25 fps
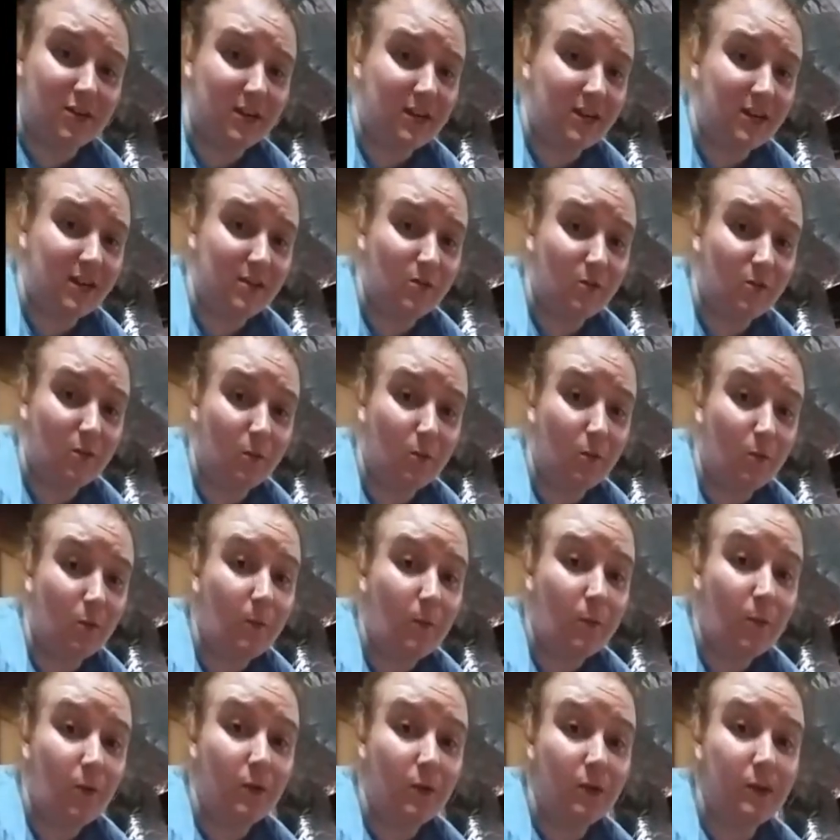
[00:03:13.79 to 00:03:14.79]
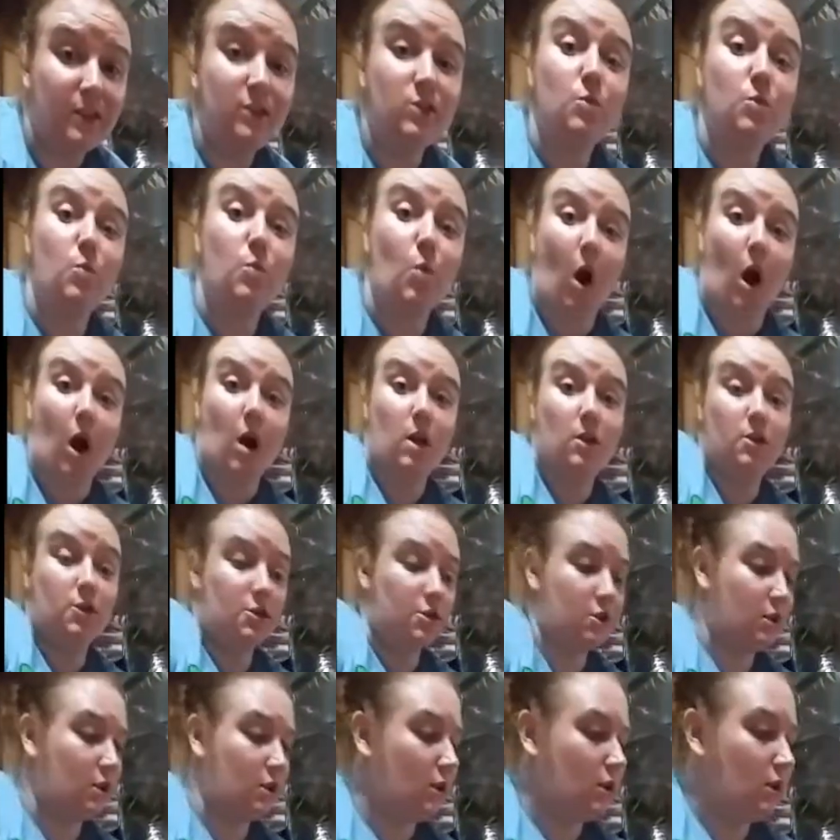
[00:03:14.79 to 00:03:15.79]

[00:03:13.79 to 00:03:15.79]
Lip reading: eat, or more importantly, to wash.